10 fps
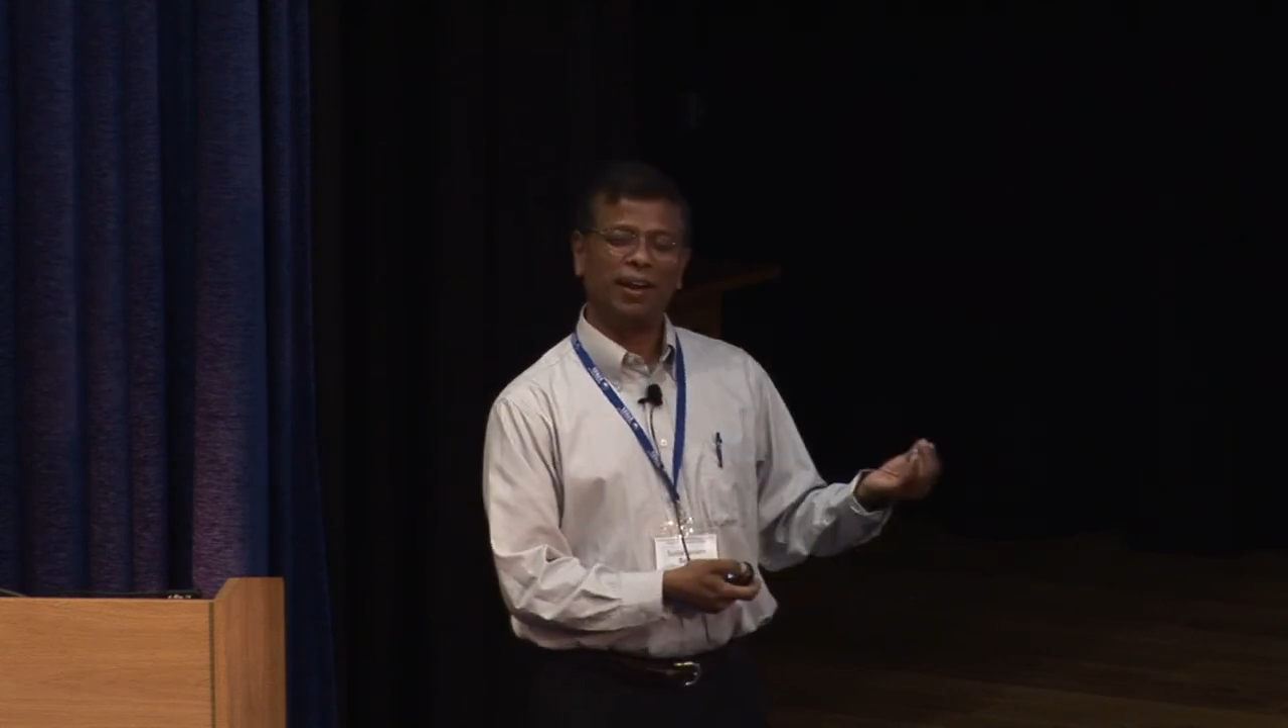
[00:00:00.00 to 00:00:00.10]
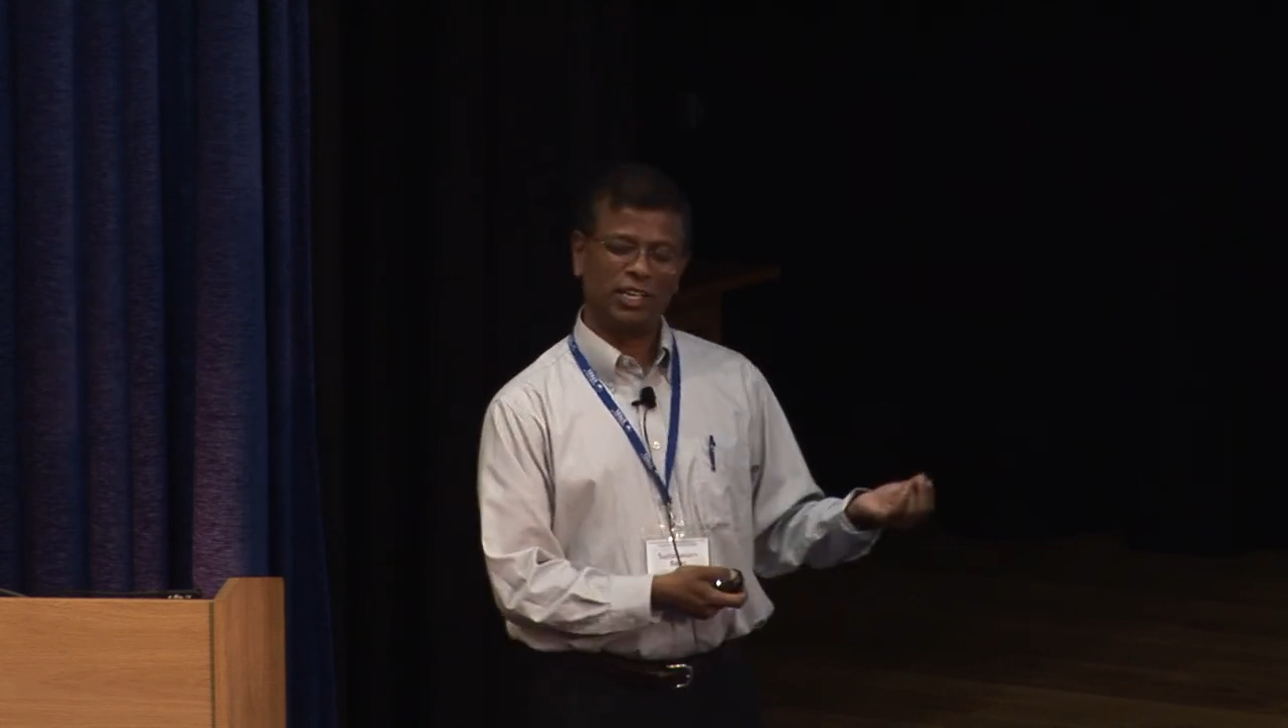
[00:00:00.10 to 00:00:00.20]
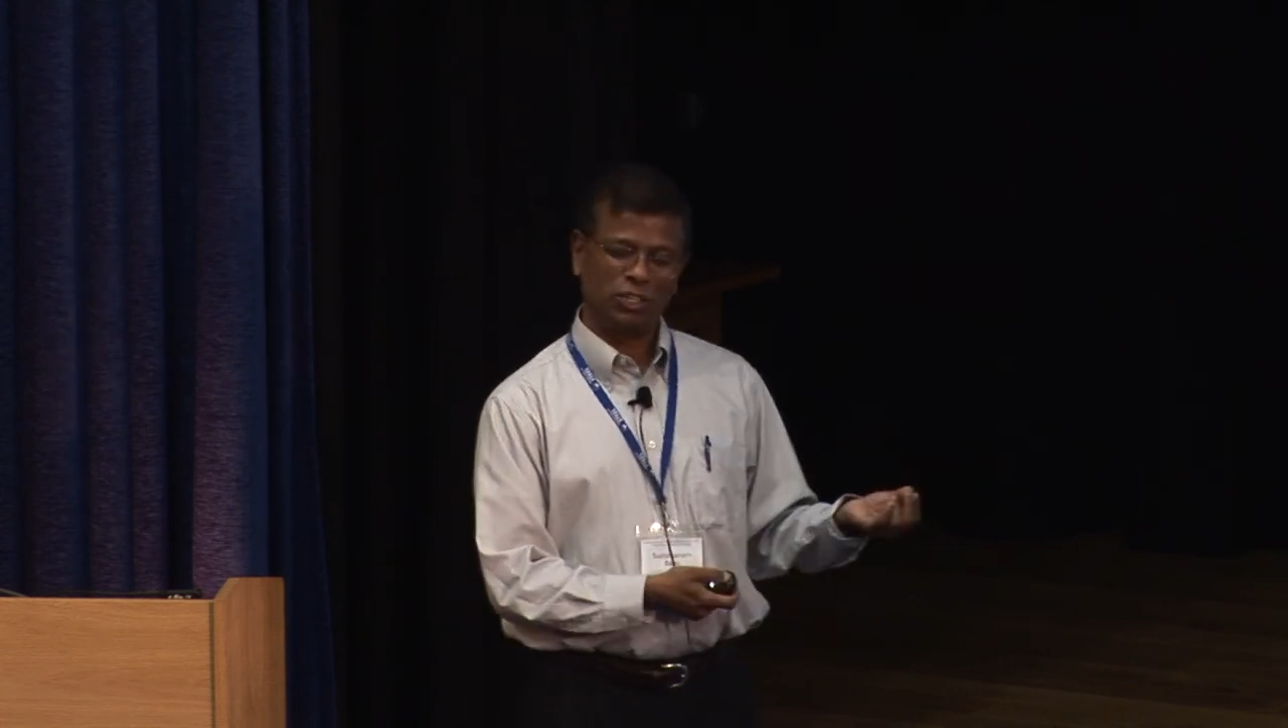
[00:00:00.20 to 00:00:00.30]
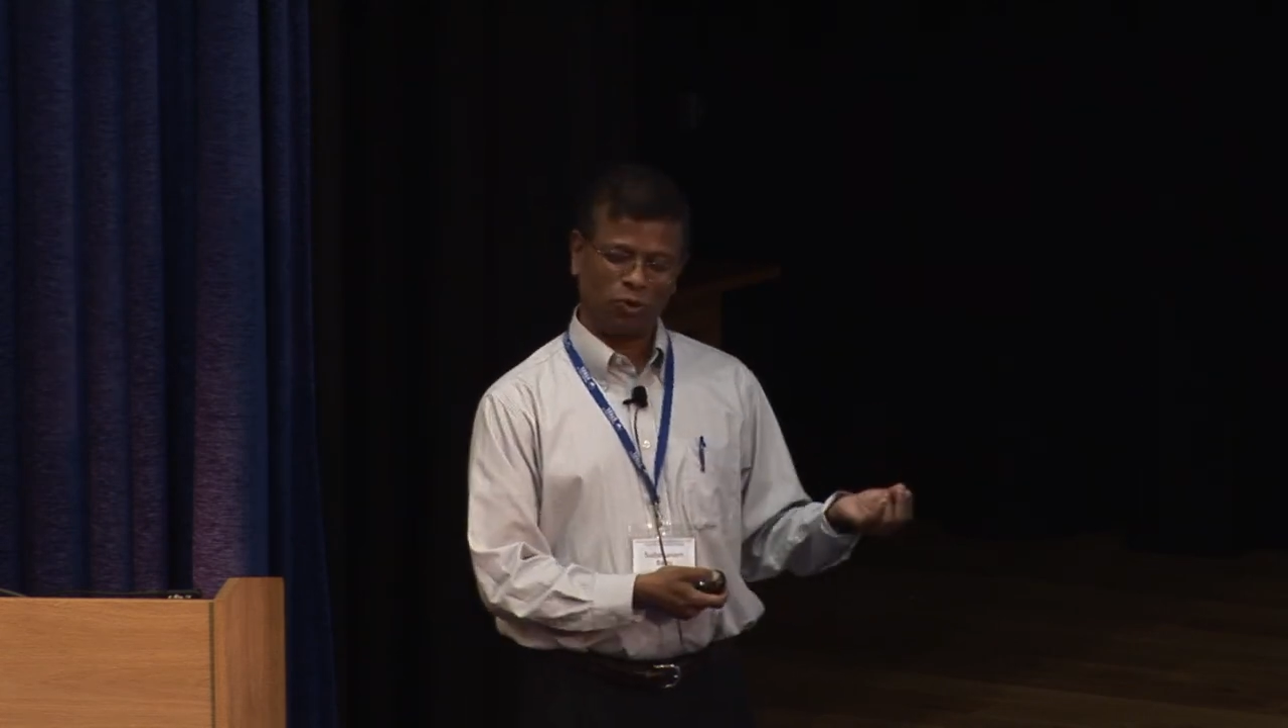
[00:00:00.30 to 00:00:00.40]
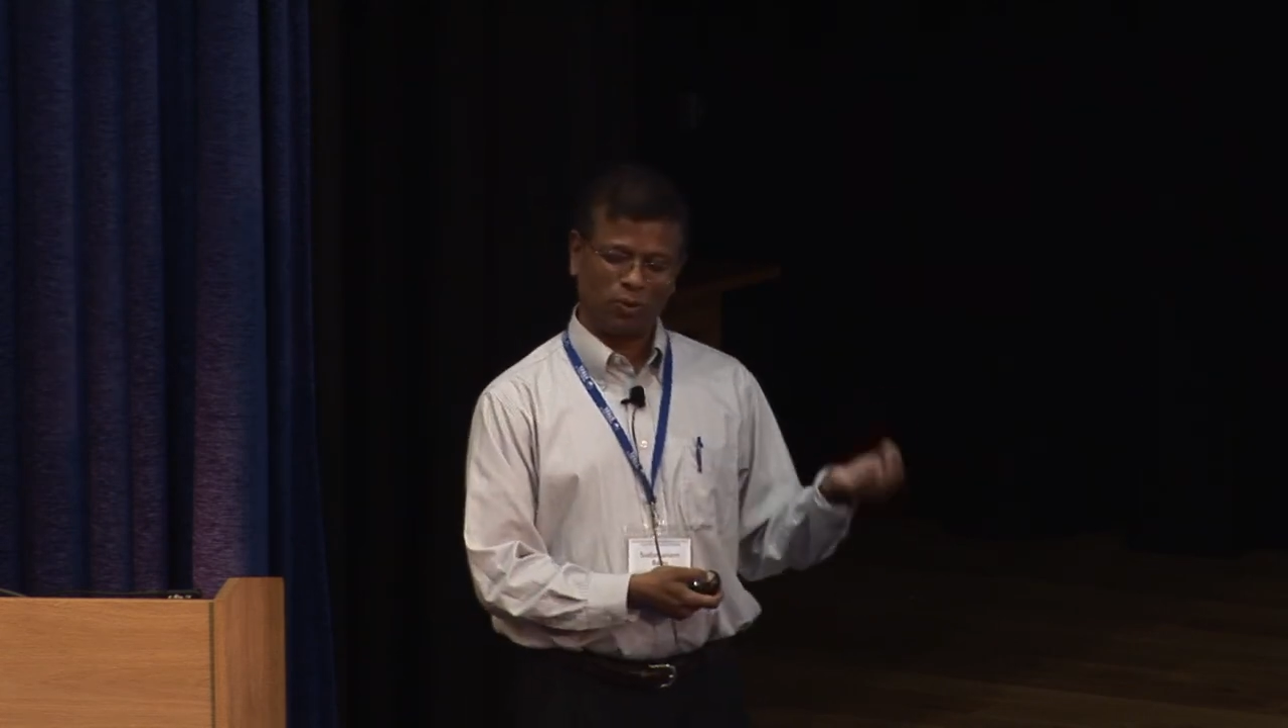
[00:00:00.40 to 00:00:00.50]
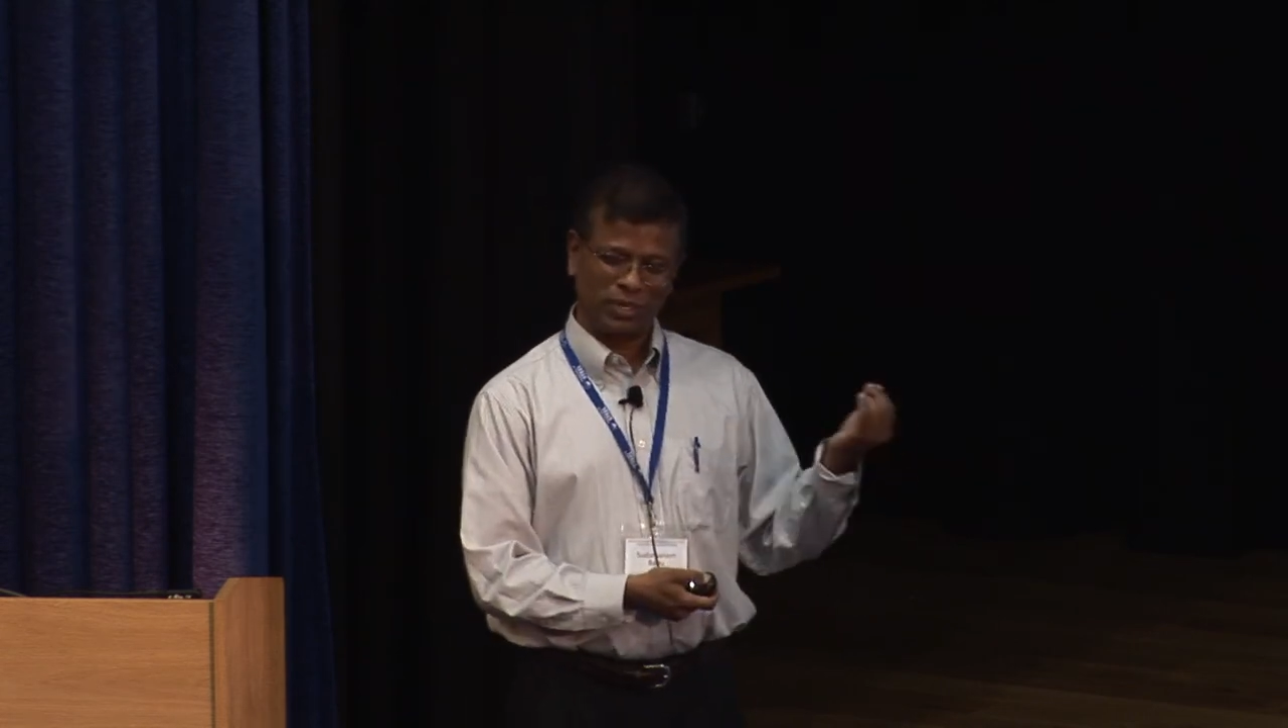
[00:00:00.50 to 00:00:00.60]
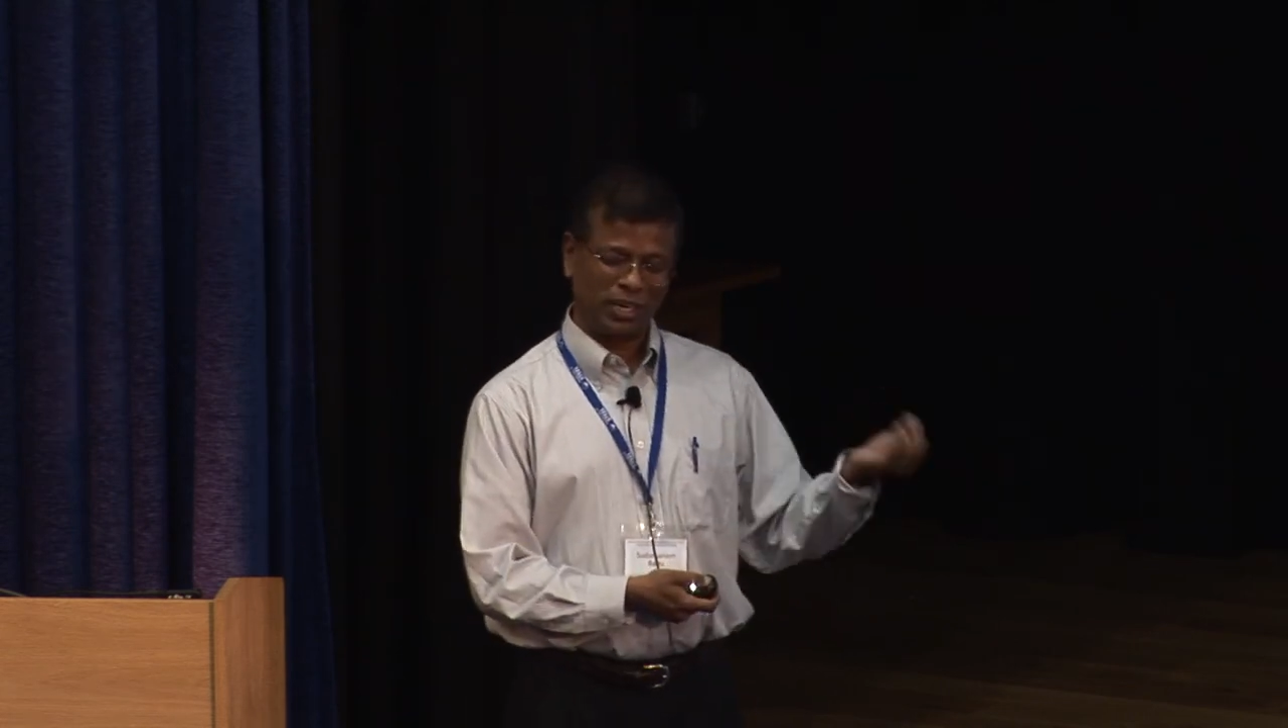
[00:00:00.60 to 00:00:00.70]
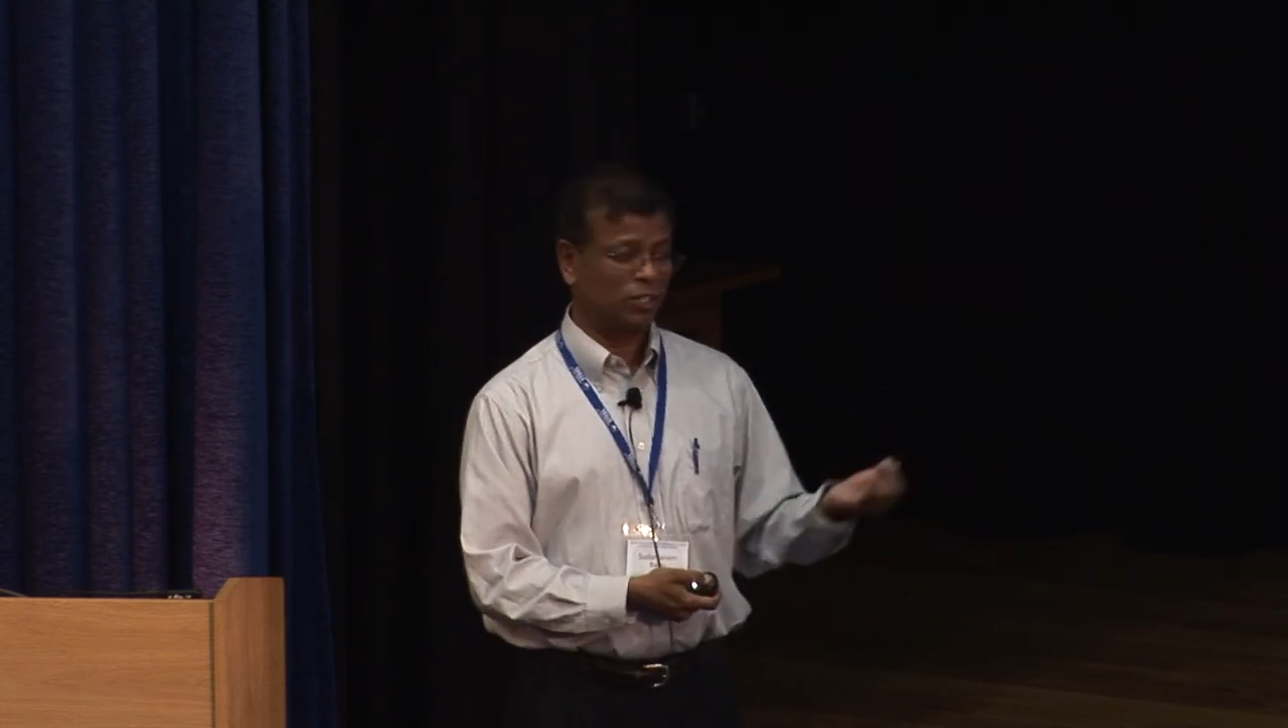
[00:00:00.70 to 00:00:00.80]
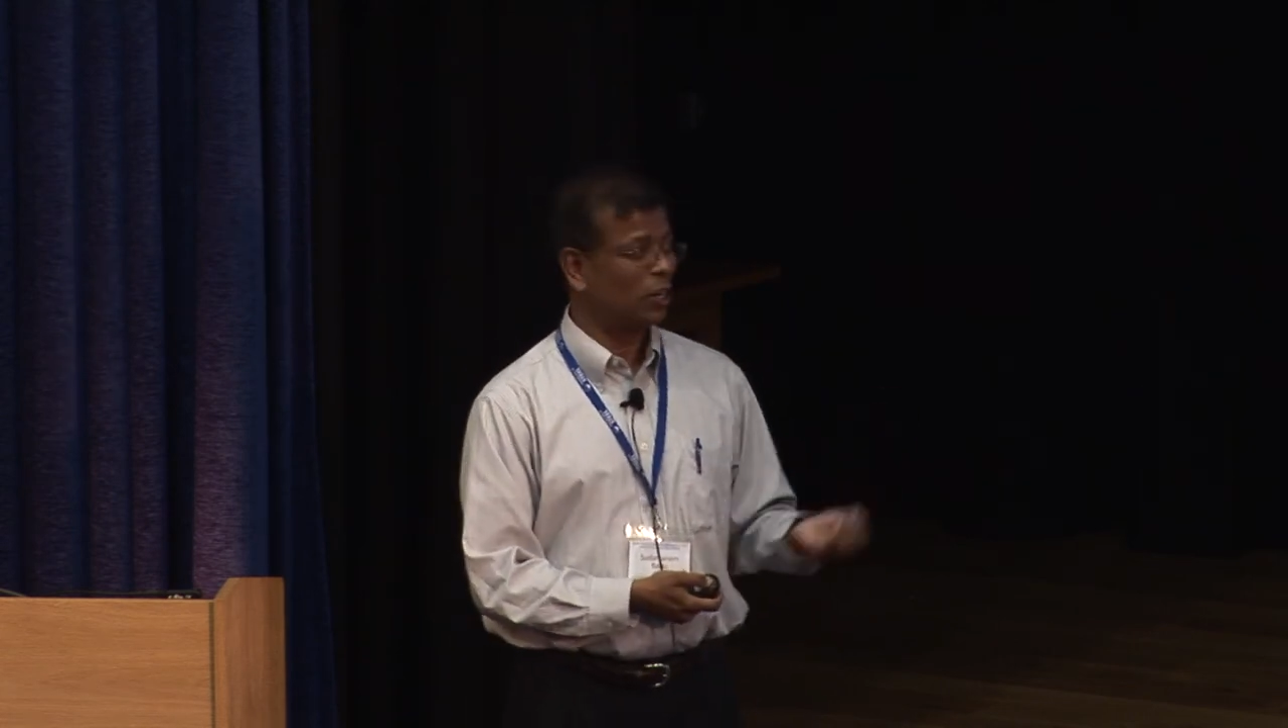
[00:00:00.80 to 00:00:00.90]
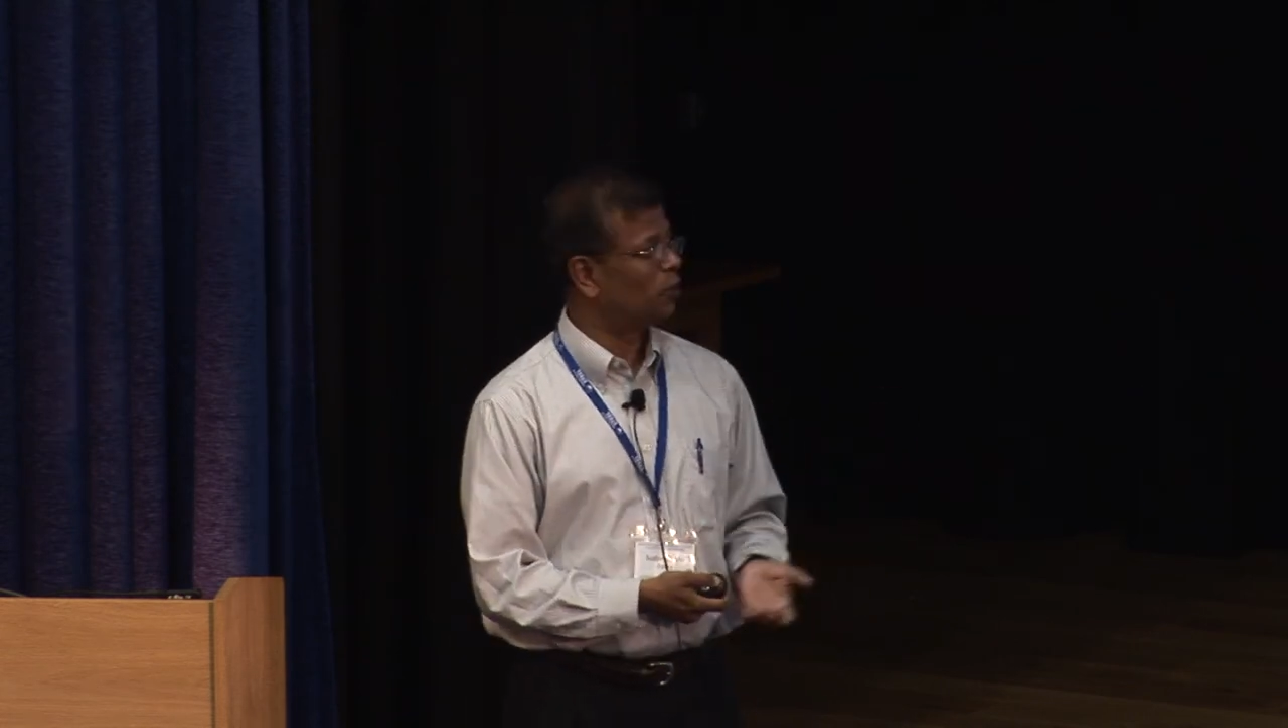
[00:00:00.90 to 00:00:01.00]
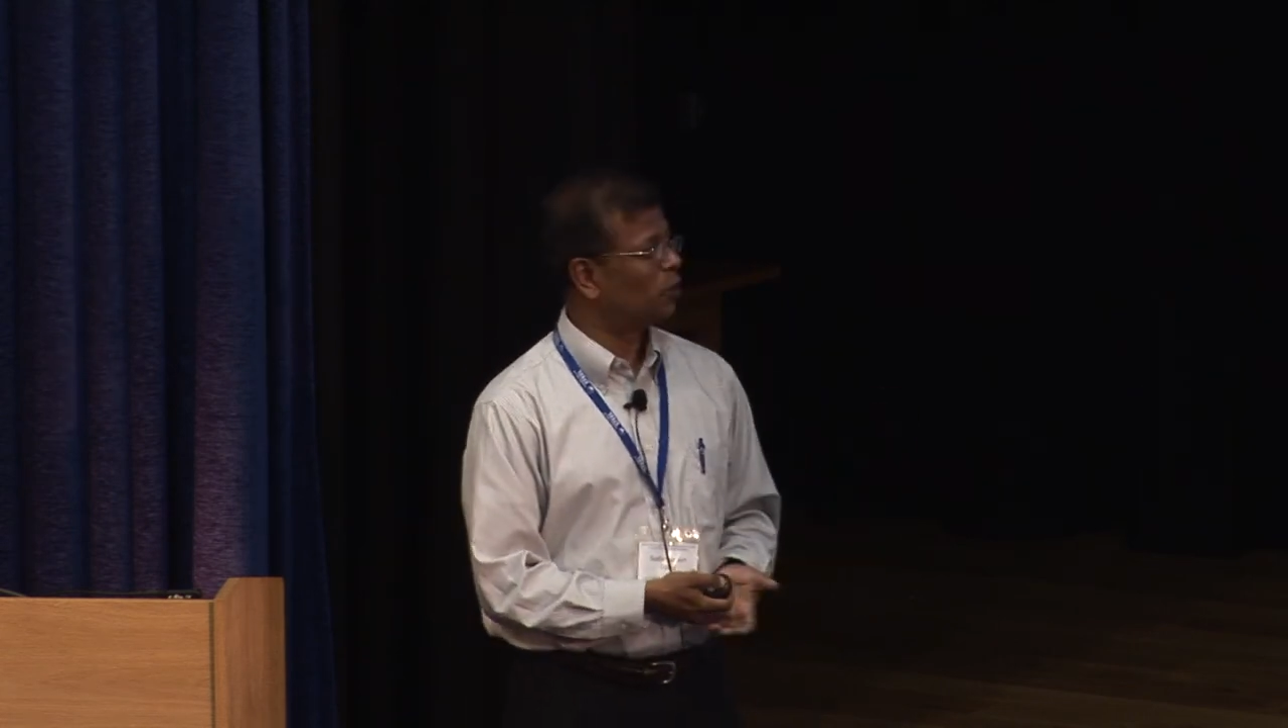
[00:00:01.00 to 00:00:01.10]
transforms at slow